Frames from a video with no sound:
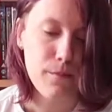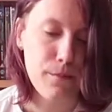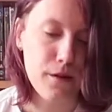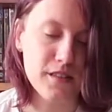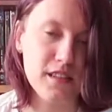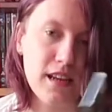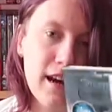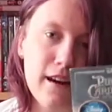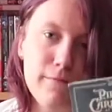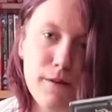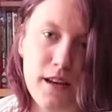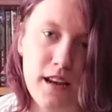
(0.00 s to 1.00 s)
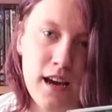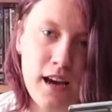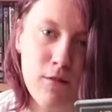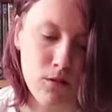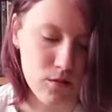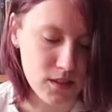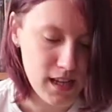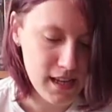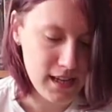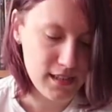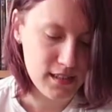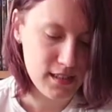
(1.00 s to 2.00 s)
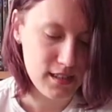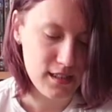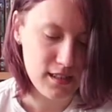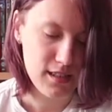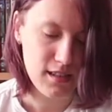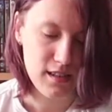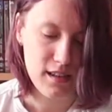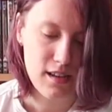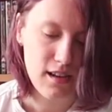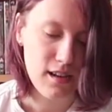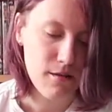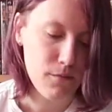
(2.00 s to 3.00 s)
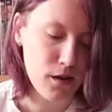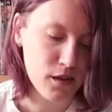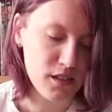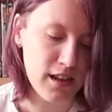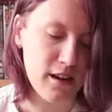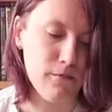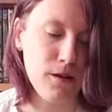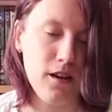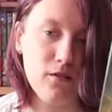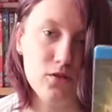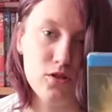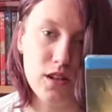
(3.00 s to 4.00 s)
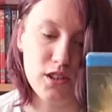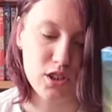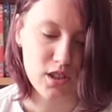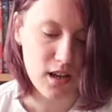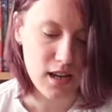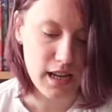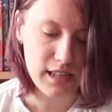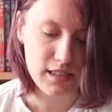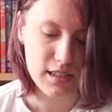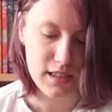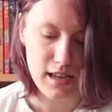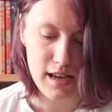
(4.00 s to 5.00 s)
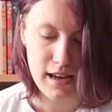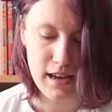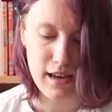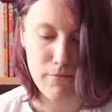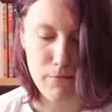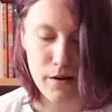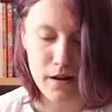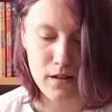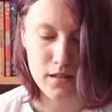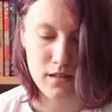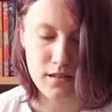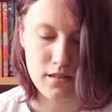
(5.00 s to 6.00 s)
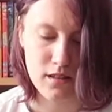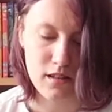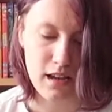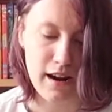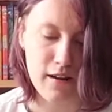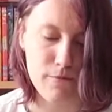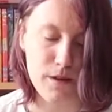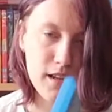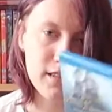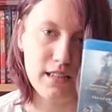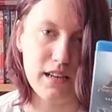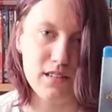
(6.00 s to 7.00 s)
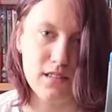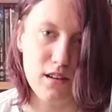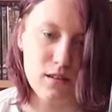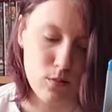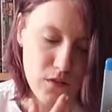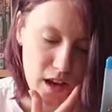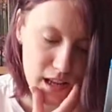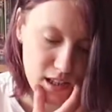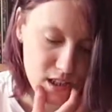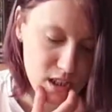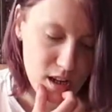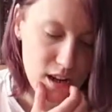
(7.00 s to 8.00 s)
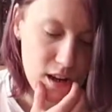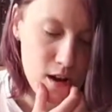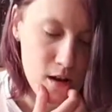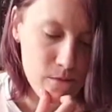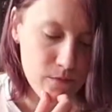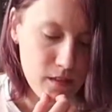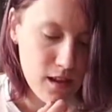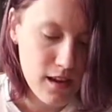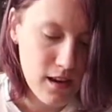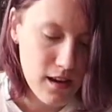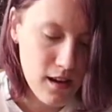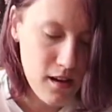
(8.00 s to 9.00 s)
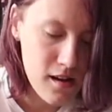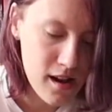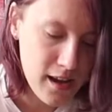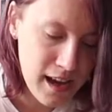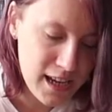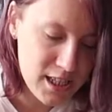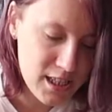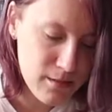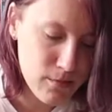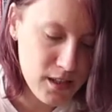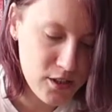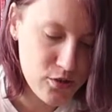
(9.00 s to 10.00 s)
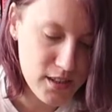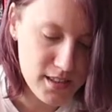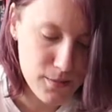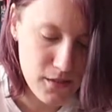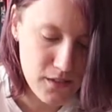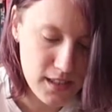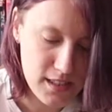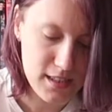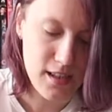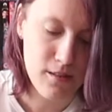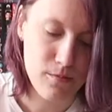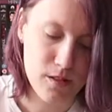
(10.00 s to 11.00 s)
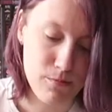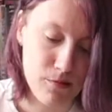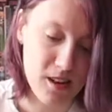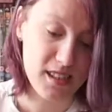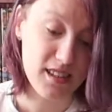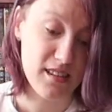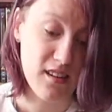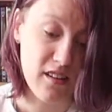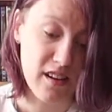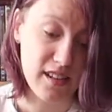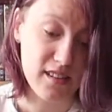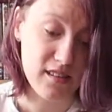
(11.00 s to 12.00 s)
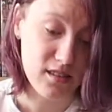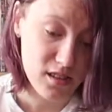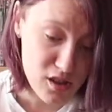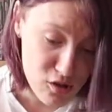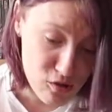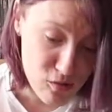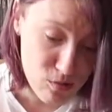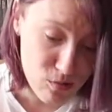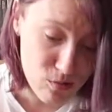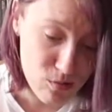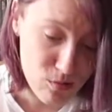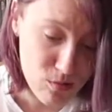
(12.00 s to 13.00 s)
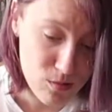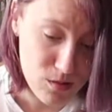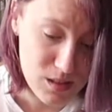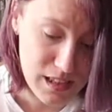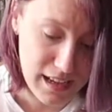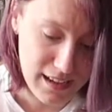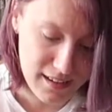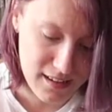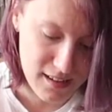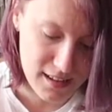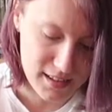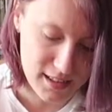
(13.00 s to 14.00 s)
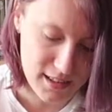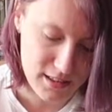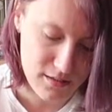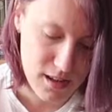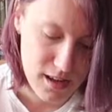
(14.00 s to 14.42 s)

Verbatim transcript: Pirates of the Caribbean: At World's End, Pirates of the Caribbean: On Stranger Tides, and Pirates of the Caribbean: Salazar's Revenge. I actually really enjoy these movies. I'm surprised I do say, like I said,